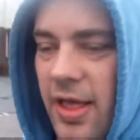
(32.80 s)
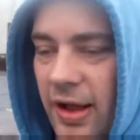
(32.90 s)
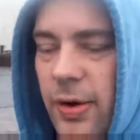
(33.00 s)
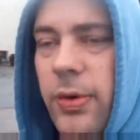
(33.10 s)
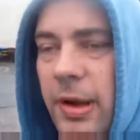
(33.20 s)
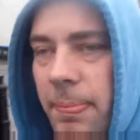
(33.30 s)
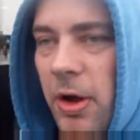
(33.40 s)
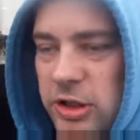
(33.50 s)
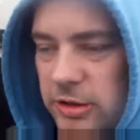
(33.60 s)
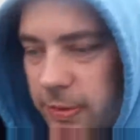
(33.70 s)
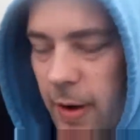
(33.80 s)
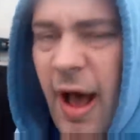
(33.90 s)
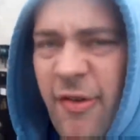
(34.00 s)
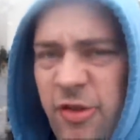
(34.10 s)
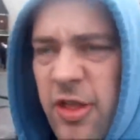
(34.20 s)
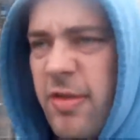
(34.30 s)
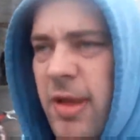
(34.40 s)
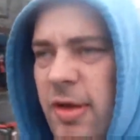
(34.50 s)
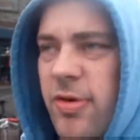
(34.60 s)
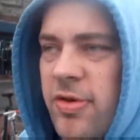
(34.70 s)
They called it Barnstaple after this
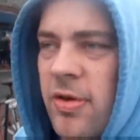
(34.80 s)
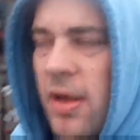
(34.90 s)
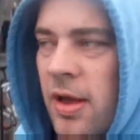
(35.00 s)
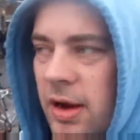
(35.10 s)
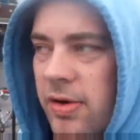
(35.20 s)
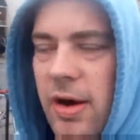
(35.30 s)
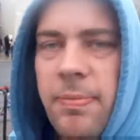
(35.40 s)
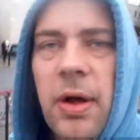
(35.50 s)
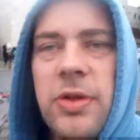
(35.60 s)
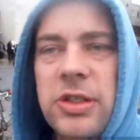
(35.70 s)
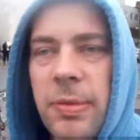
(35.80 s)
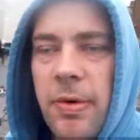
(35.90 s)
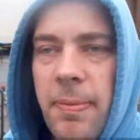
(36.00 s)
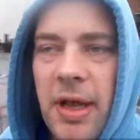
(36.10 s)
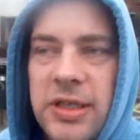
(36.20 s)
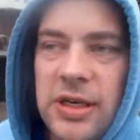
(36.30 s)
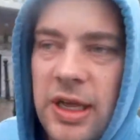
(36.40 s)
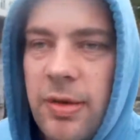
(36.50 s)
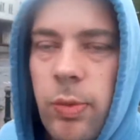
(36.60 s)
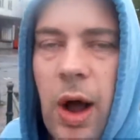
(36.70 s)
place was crowned Barnstaple, and
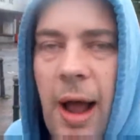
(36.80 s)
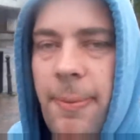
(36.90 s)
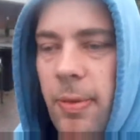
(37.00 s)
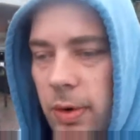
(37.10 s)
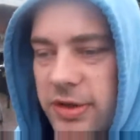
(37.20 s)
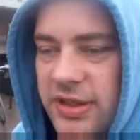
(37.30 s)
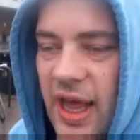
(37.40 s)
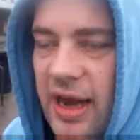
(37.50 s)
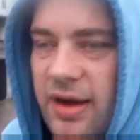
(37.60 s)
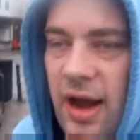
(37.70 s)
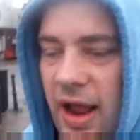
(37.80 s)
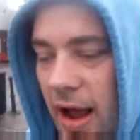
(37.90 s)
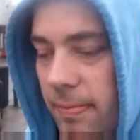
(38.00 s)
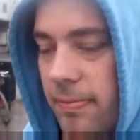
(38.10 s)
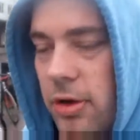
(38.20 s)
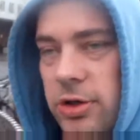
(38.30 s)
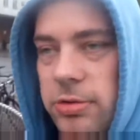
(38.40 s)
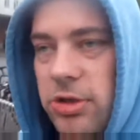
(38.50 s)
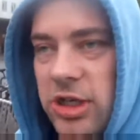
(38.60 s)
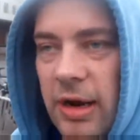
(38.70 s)
basically what happened was then they got
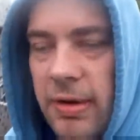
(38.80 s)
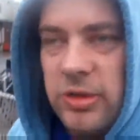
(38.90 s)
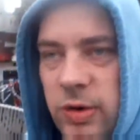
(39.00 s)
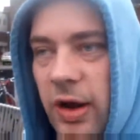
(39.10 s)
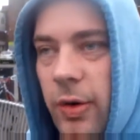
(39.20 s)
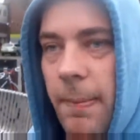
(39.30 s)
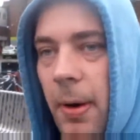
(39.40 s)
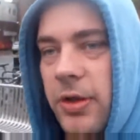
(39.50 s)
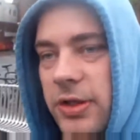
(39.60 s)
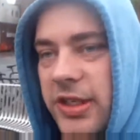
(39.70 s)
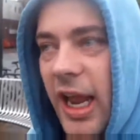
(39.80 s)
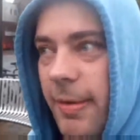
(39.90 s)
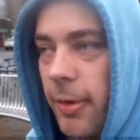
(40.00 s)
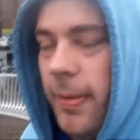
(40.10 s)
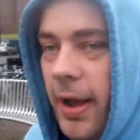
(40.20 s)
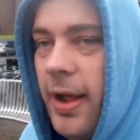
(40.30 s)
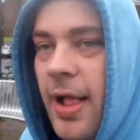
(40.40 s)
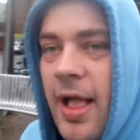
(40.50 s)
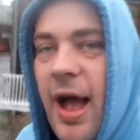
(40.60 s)
some sheep, that's why they call it Barnstaple, mate.